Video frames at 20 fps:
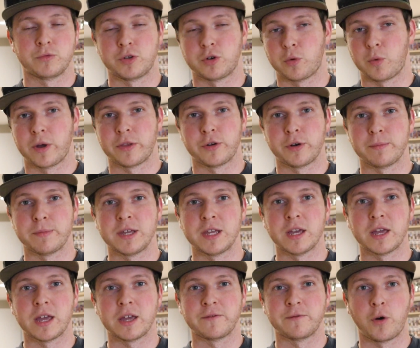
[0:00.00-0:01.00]
whether it
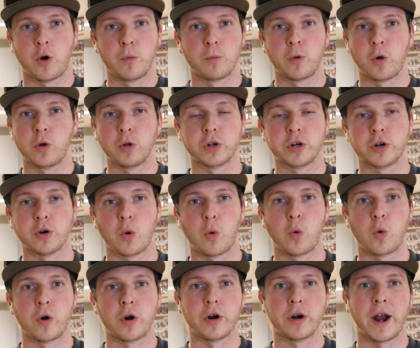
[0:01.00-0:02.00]
be a foam roller
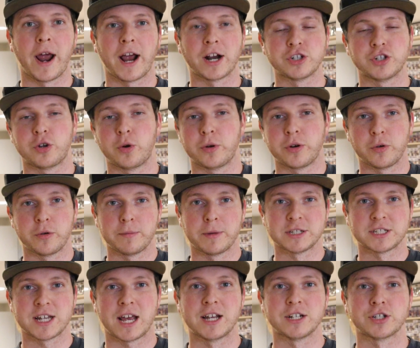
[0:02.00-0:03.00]
or actually going to a
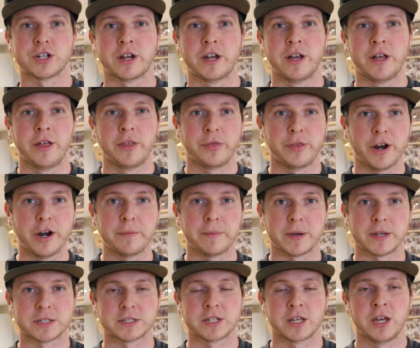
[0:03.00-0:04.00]
massage
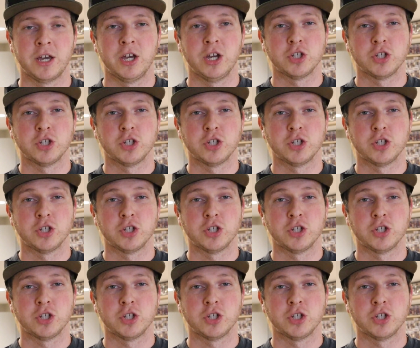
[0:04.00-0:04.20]
therapist.